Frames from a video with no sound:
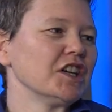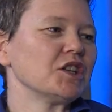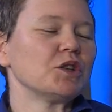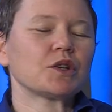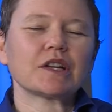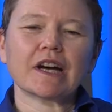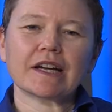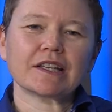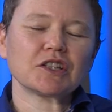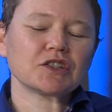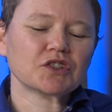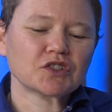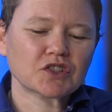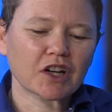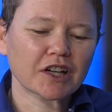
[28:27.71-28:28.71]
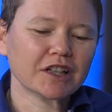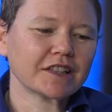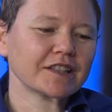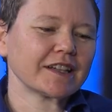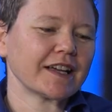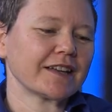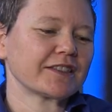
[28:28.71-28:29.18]
you
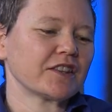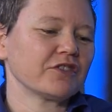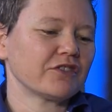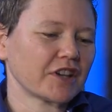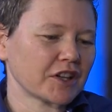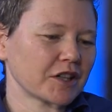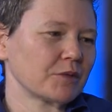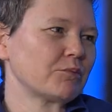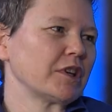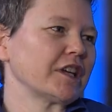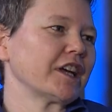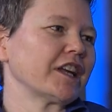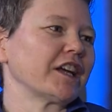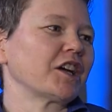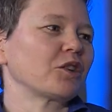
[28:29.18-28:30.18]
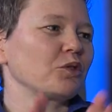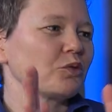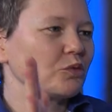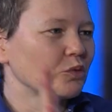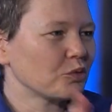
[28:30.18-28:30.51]
start at the very beginning.